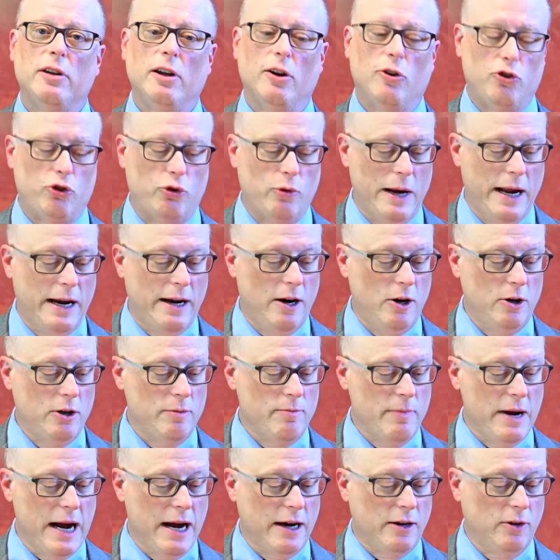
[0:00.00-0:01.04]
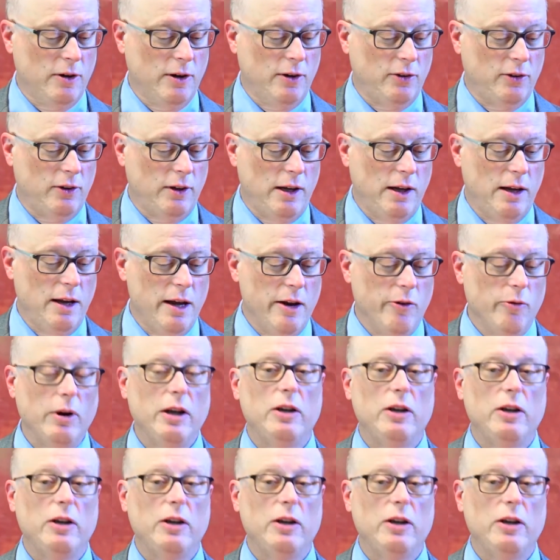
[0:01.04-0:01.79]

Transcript: to shred our democracy and